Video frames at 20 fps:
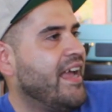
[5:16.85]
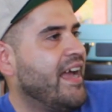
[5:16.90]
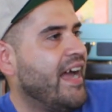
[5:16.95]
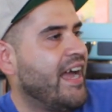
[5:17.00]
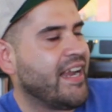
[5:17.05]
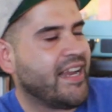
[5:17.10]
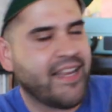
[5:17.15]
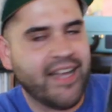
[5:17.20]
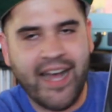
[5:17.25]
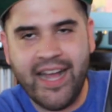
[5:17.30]

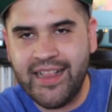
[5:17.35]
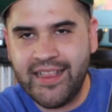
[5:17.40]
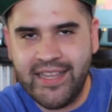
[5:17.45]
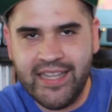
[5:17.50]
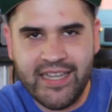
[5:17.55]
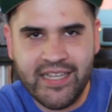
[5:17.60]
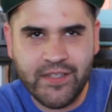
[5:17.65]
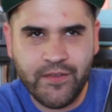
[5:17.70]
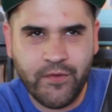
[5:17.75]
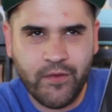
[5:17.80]
I got
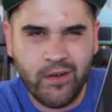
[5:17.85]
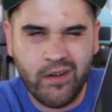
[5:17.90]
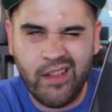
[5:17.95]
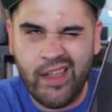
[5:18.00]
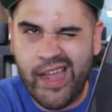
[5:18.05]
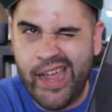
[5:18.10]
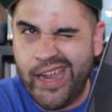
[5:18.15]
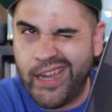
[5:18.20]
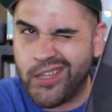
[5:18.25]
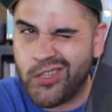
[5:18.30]
this for
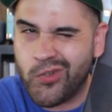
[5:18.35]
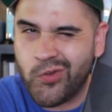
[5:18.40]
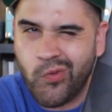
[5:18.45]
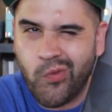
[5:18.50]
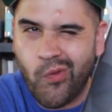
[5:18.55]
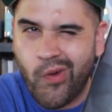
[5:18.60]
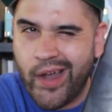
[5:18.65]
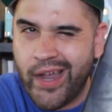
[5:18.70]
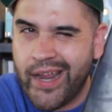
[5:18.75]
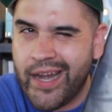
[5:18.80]
like
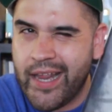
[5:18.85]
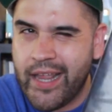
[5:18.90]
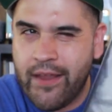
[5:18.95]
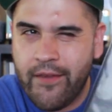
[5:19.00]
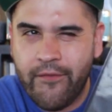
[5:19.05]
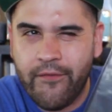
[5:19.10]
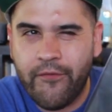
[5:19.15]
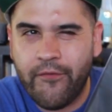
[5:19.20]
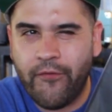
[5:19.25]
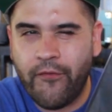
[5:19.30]

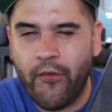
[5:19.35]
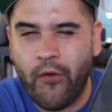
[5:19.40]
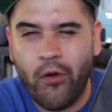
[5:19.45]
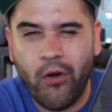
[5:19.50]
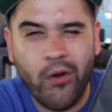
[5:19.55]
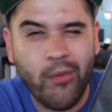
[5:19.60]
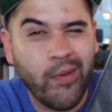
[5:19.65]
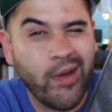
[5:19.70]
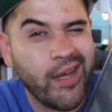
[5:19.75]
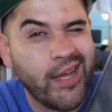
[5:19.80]

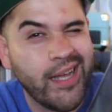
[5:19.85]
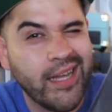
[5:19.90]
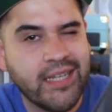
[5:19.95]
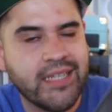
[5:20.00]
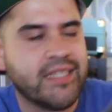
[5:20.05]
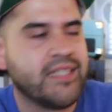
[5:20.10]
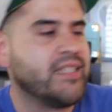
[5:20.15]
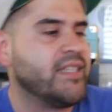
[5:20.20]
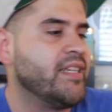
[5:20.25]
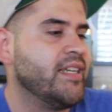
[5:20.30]
24
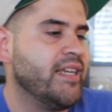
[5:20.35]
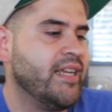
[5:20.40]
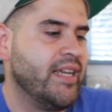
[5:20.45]
bucks.